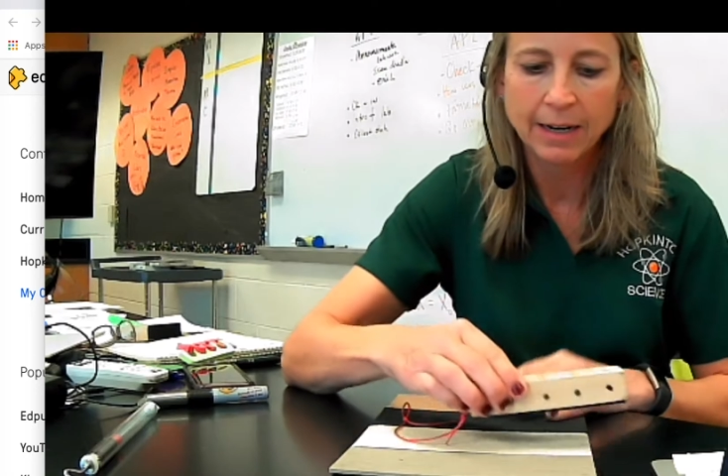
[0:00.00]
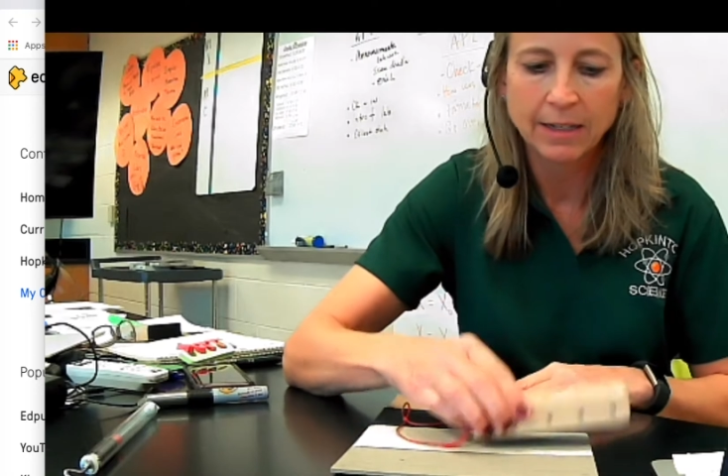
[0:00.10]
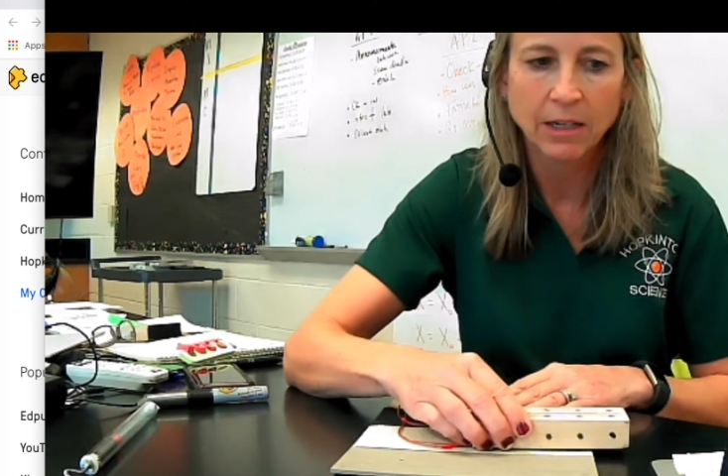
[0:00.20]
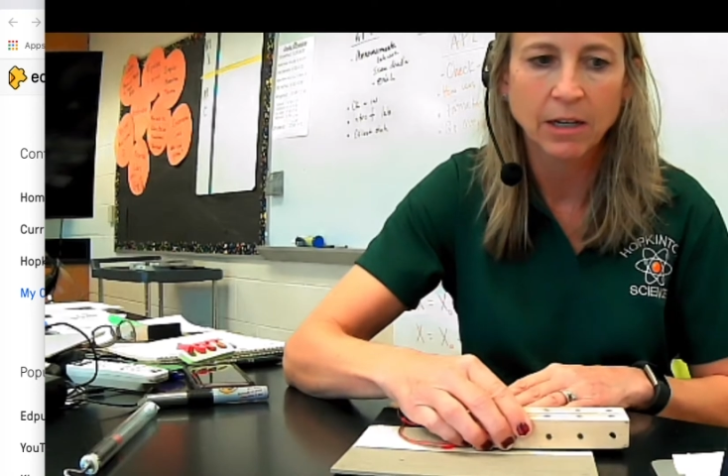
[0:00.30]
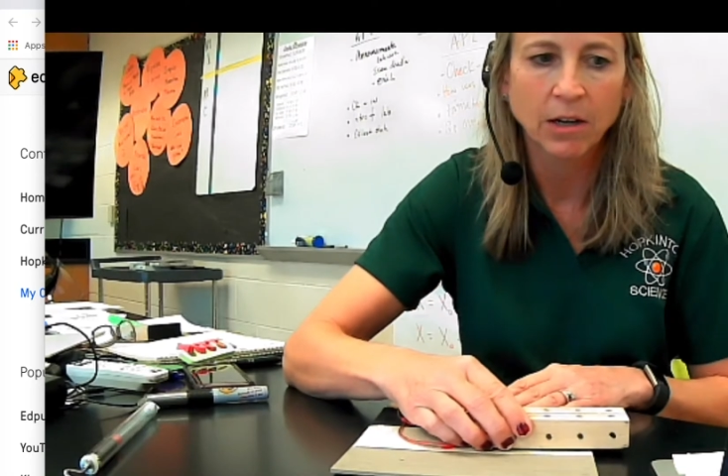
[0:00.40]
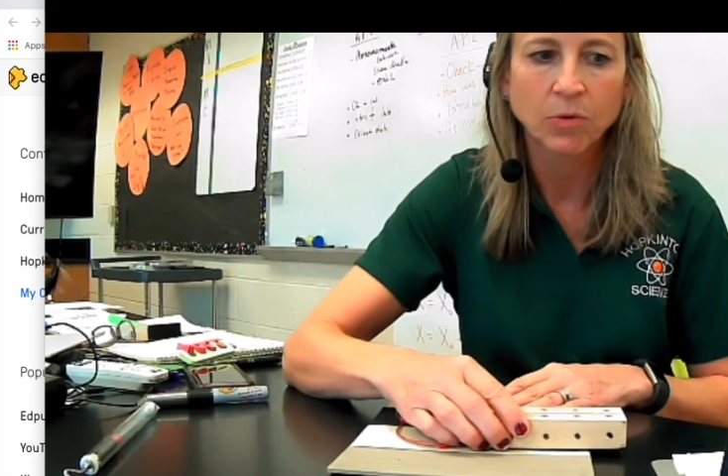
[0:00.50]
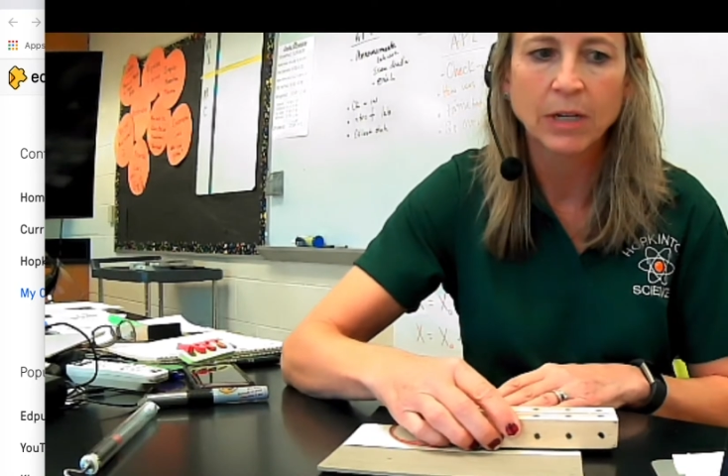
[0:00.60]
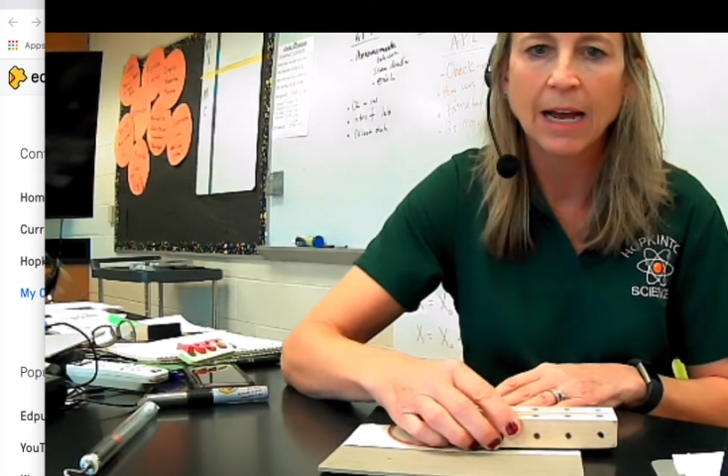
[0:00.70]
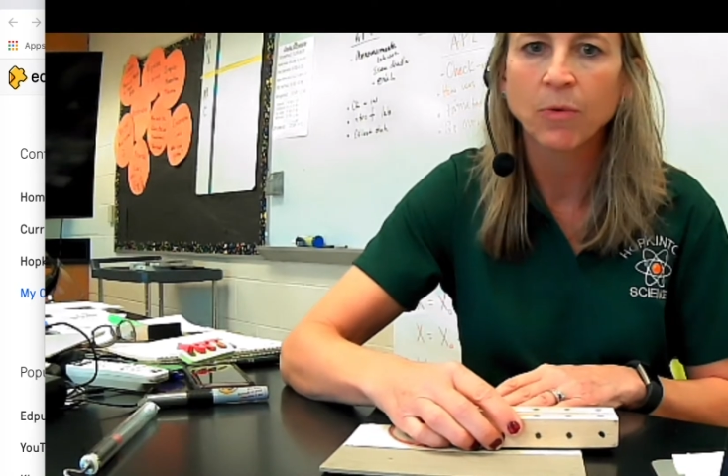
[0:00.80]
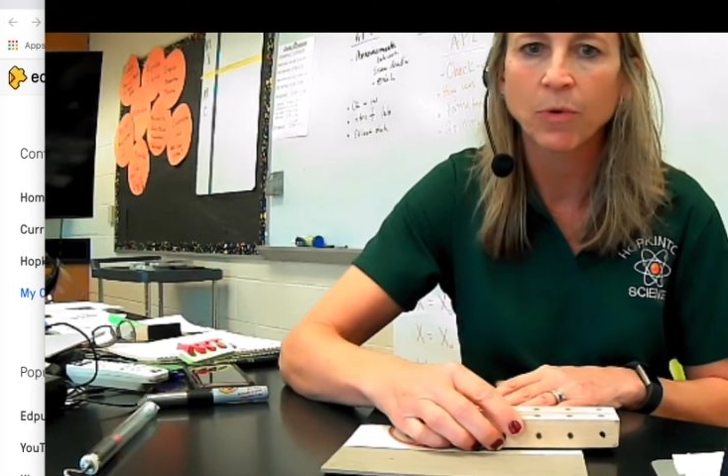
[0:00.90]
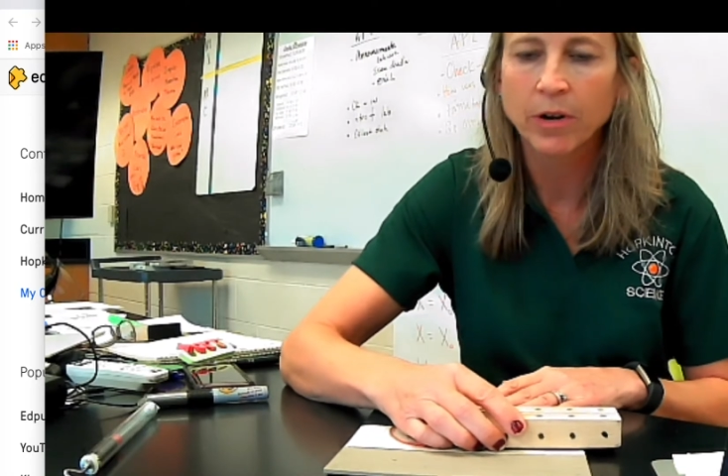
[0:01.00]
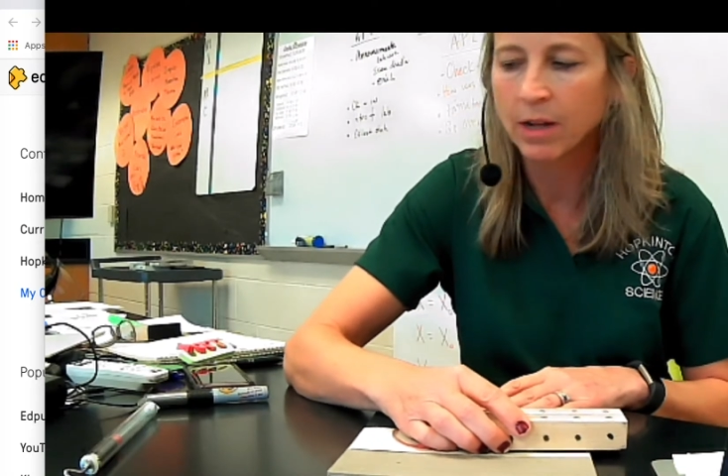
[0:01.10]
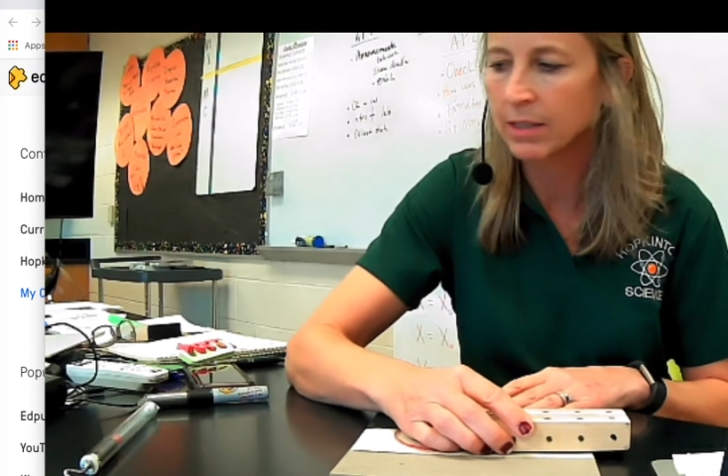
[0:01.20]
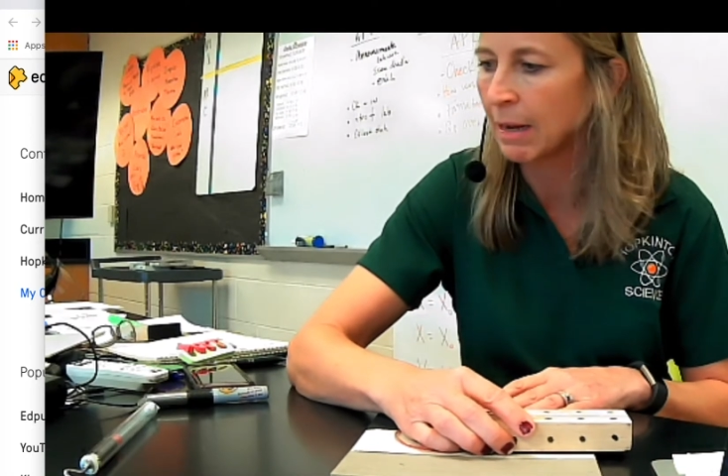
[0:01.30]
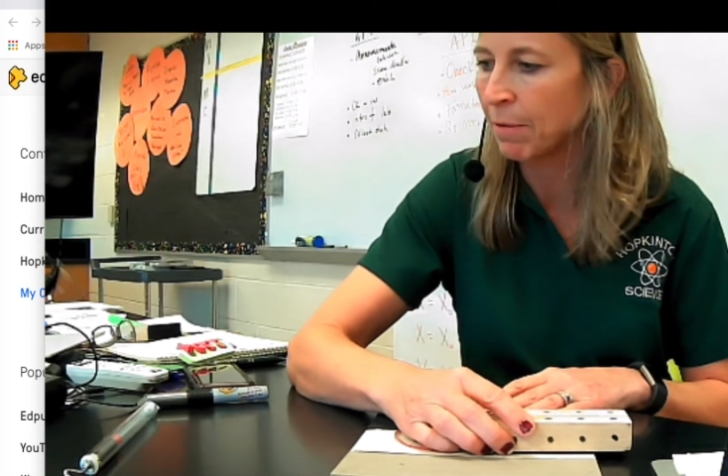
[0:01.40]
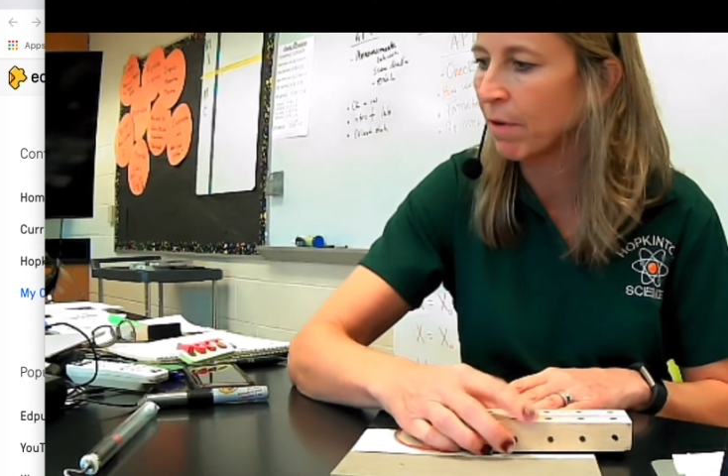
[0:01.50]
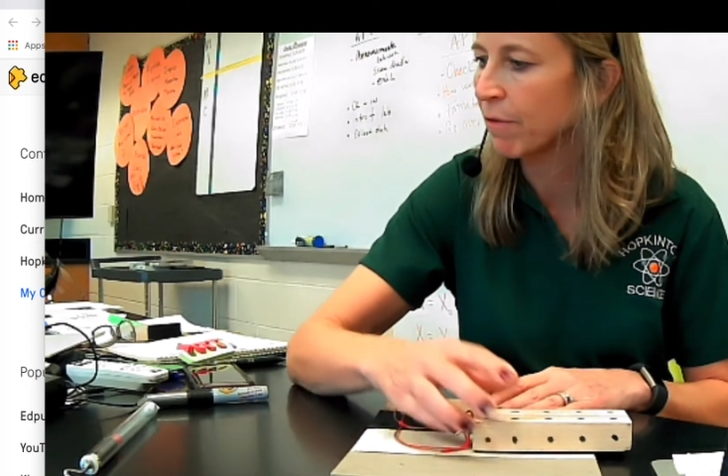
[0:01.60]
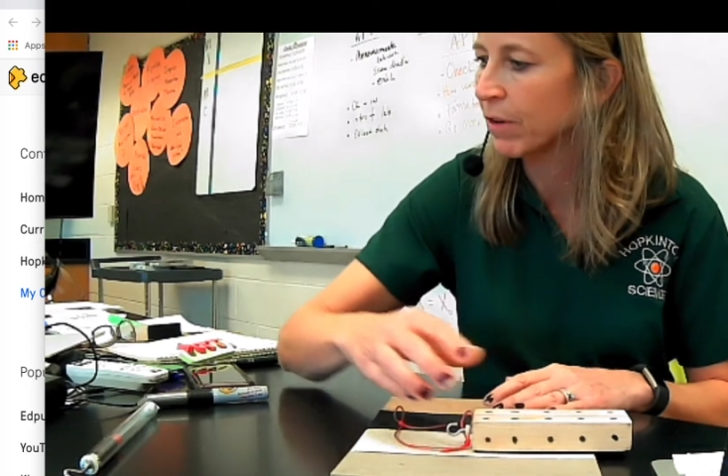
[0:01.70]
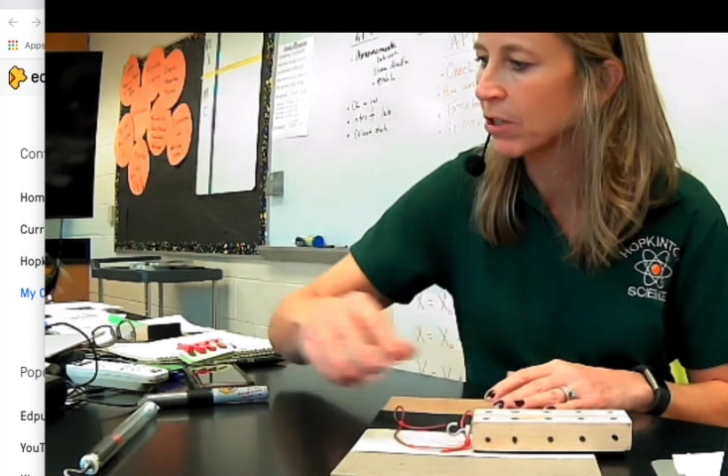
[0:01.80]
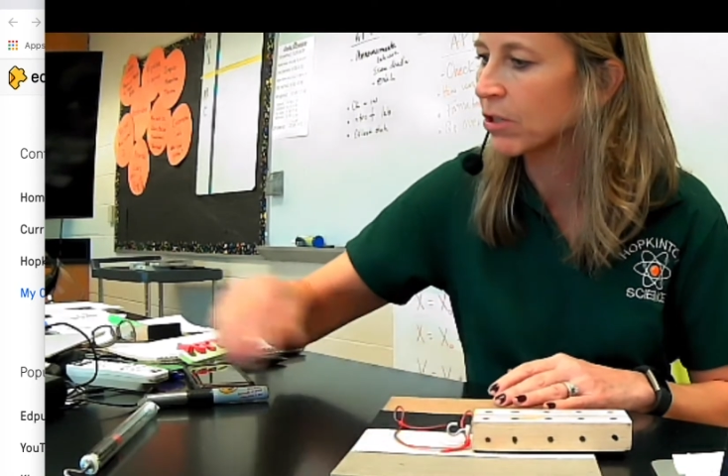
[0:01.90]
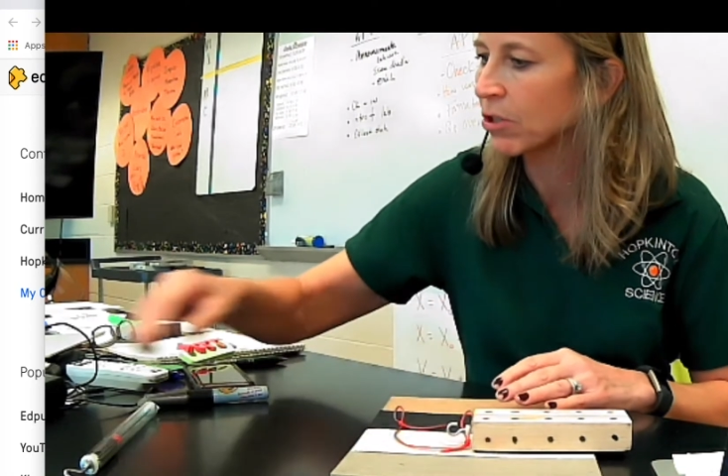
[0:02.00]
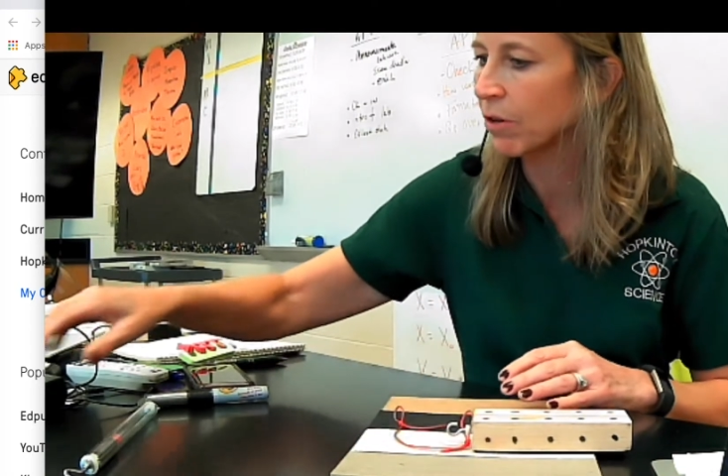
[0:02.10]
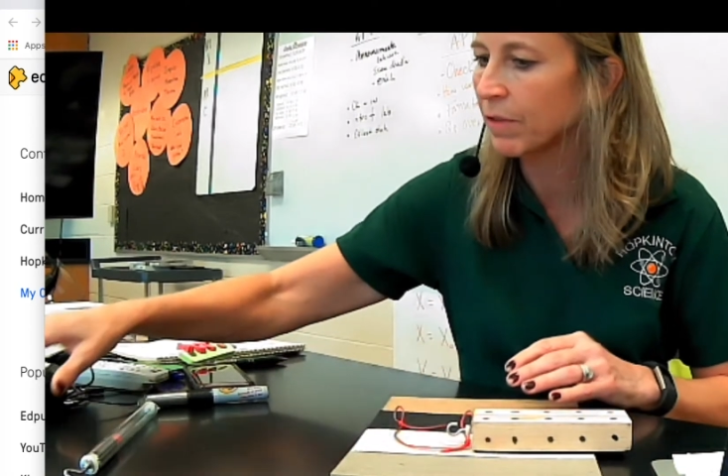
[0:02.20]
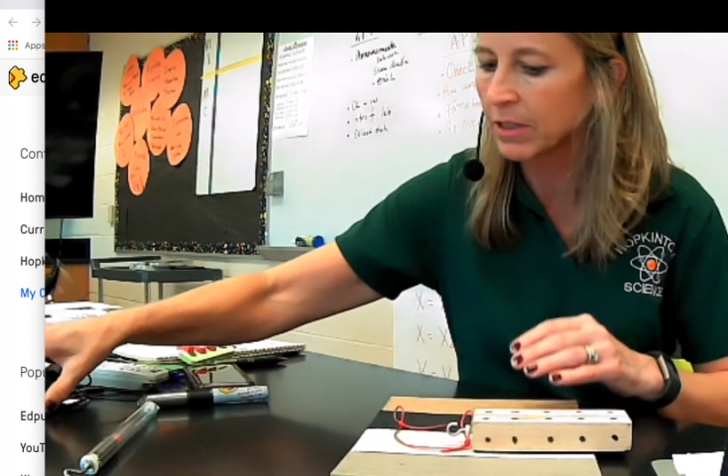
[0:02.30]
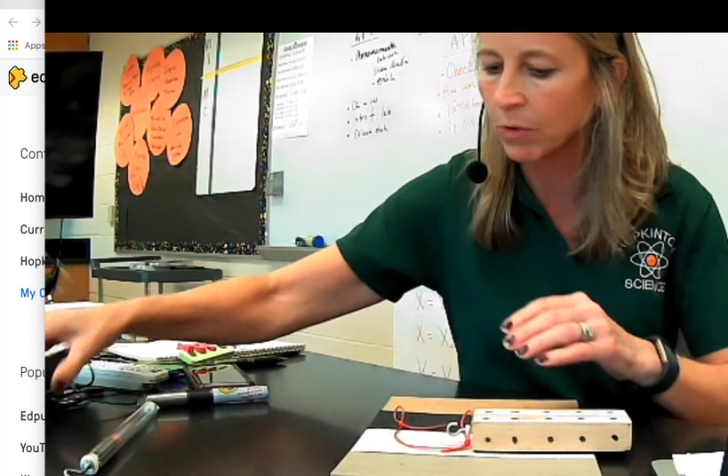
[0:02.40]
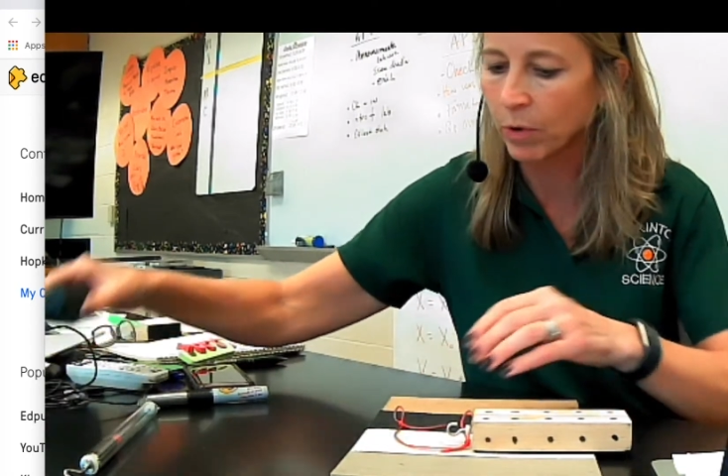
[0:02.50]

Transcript: and it's going to go downward on top of our friction surface.